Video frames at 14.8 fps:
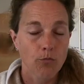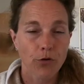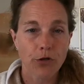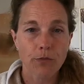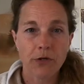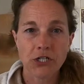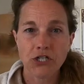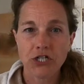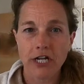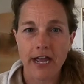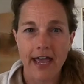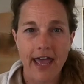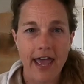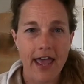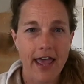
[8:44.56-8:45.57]
Pretty much
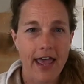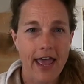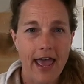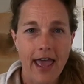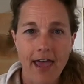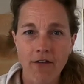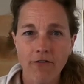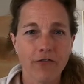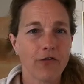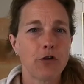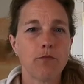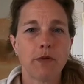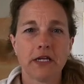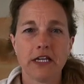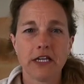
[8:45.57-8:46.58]

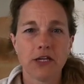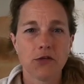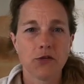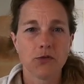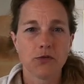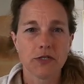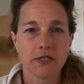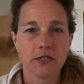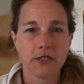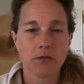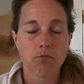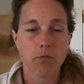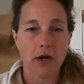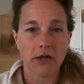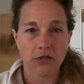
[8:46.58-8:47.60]
everybody
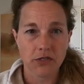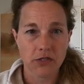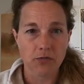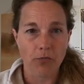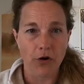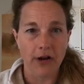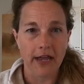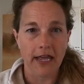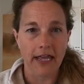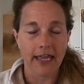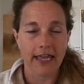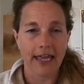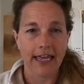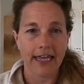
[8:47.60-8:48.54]
uses bug spray,